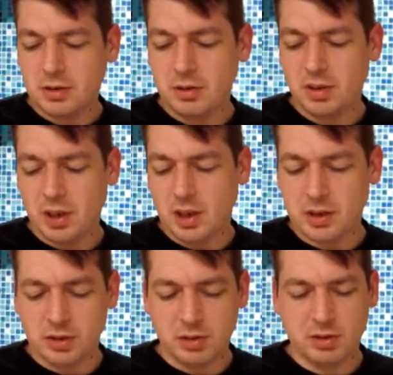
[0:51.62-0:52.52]

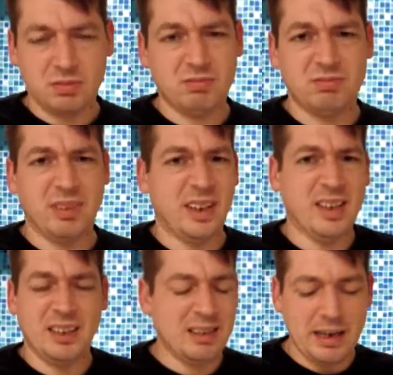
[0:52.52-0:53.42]
deluxe,
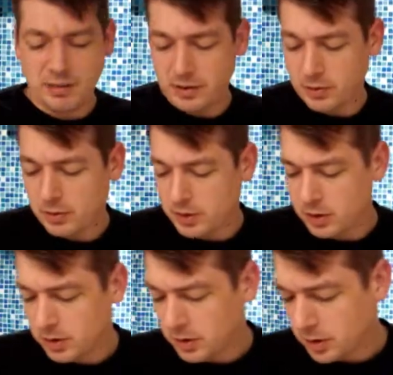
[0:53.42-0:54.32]
I don't know.
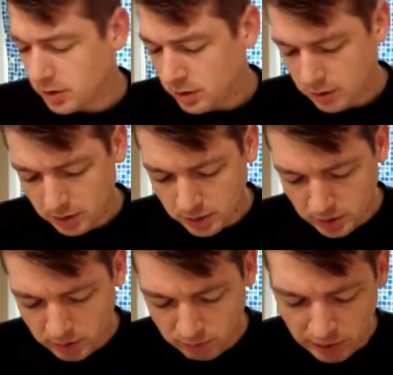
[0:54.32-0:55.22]

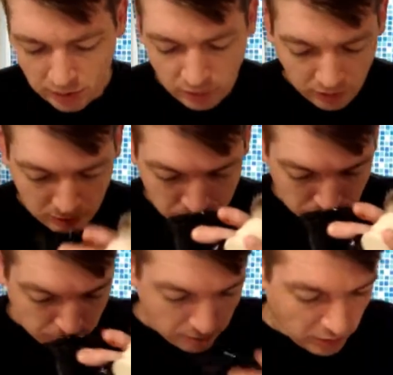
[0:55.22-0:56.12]
But it's
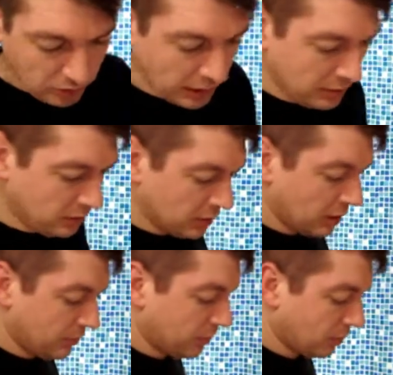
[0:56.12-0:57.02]
the scented
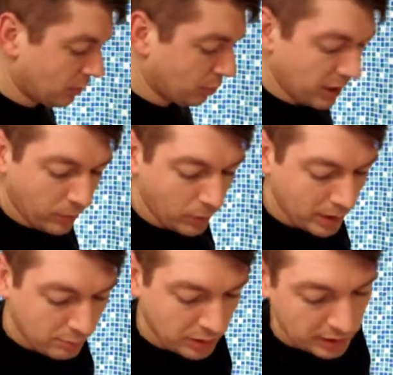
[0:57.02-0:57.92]
stuff, bright
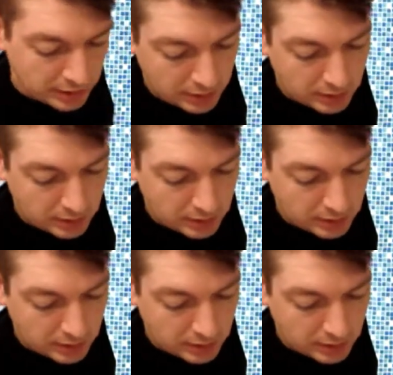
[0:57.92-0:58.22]
white puck.